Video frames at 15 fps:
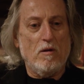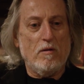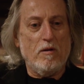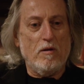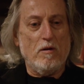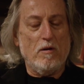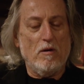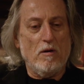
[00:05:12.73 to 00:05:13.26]

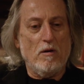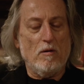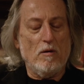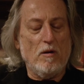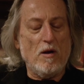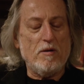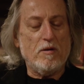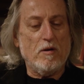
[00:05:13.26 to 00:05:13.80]
the
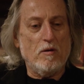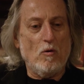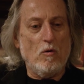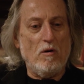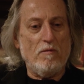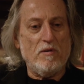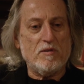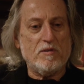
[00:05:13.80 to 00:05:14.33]
London
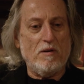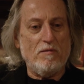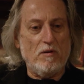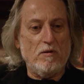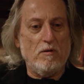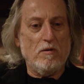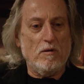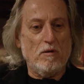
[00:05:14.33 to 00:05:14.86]
office of
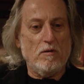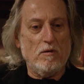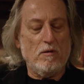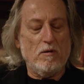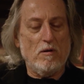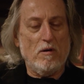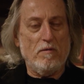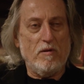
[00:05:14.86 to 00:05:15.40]

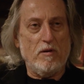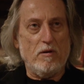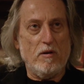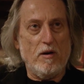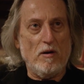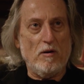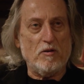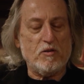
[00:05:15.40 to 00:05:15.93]
the
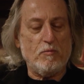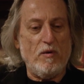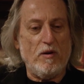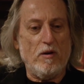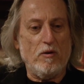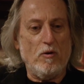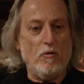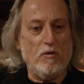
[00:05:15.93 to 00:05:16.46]

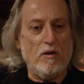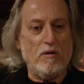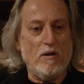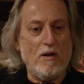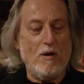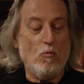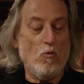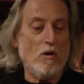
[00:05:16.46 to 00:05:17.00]
English-speaking union,
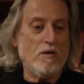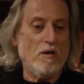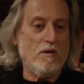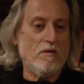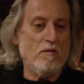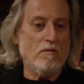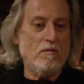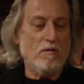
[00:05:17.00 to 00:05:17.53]
and I walked
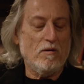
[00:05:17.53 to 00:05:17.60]
in,